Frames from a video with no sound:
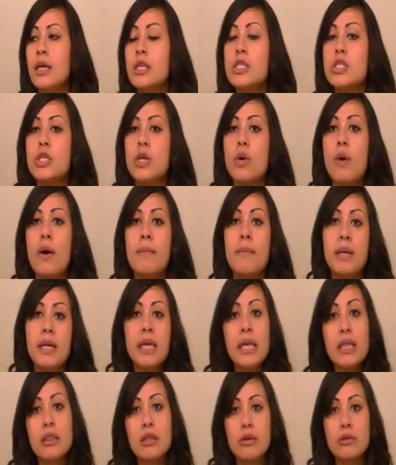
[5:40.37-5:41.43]
So I'm going to
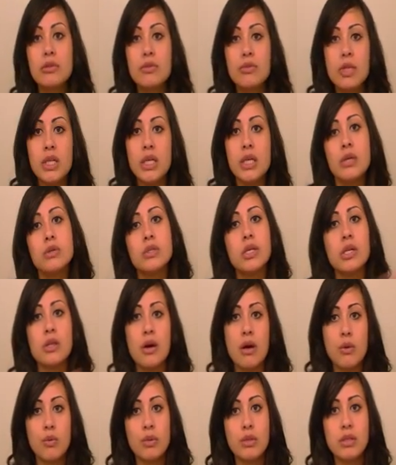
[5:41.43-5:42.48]
get those videos
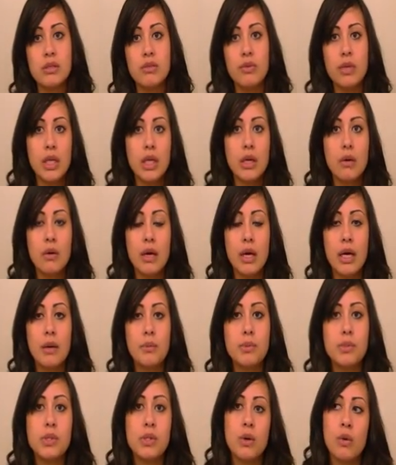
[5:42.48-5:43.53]
along with this video
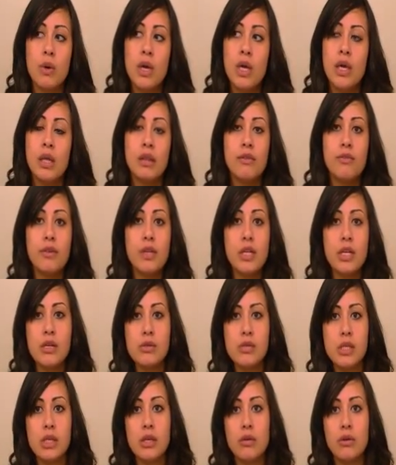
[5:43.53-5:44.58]
up. So the
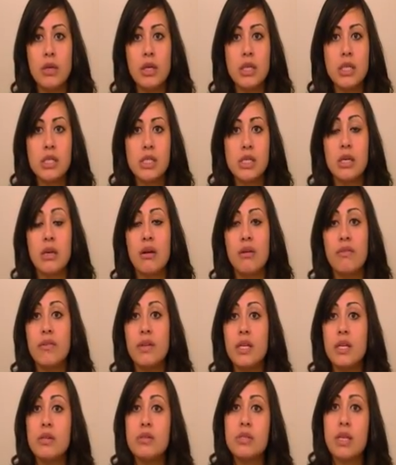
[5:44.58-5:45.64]
videos that you're going to see are
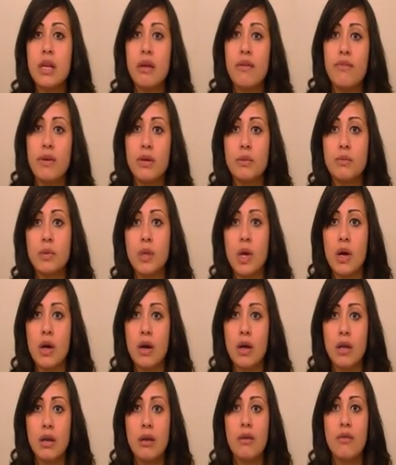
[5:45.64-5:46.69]
videos that I filmed
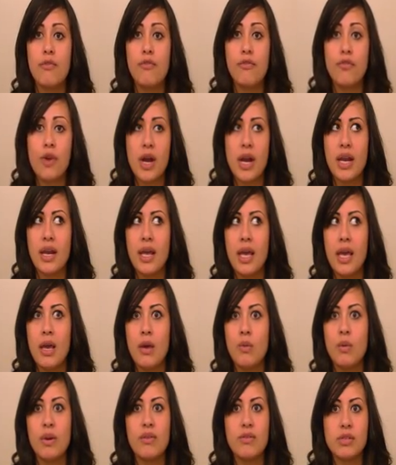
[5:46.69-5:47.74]
on
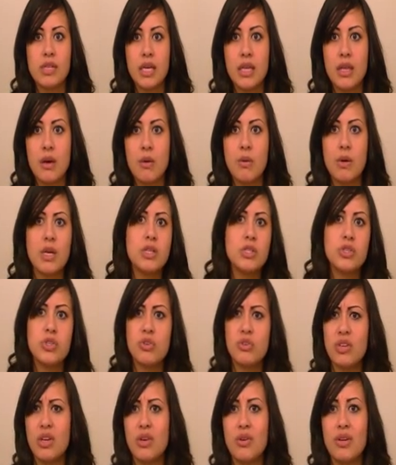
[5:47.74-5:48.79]
Friday, whatever day that was.
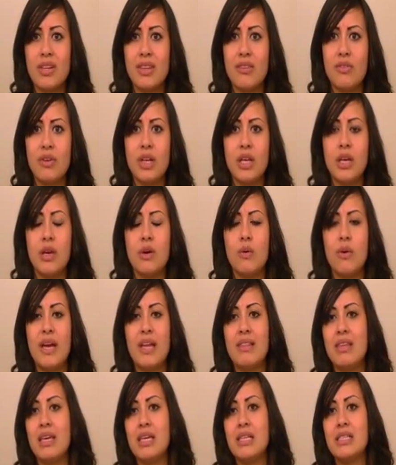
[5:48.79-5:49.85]
You'll hear it in the video.
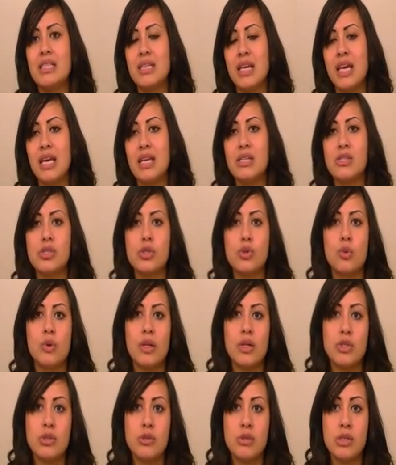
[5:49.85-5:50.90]
And then today is
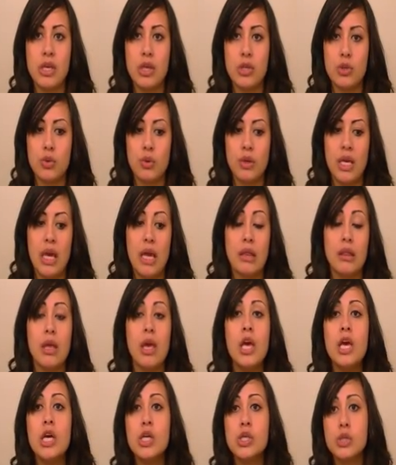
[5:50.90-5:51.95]
Tuesday the 28th.
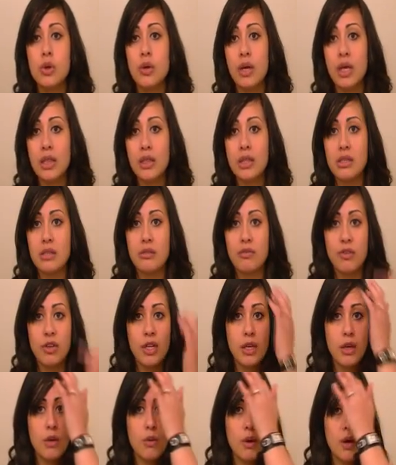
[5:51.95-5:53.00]
So I'll get this
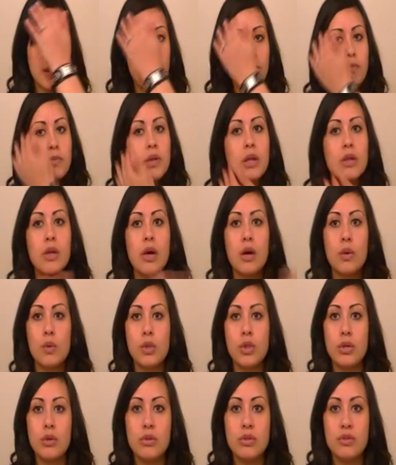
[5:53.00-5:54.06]
video up along
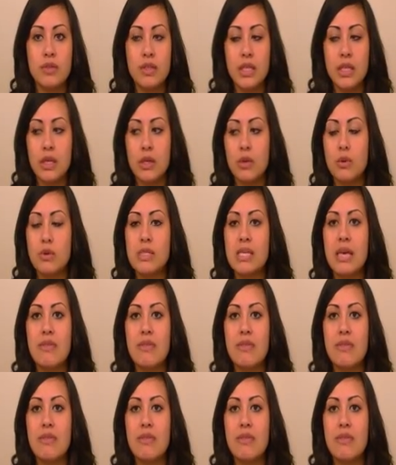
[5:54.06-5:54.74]
with those videos.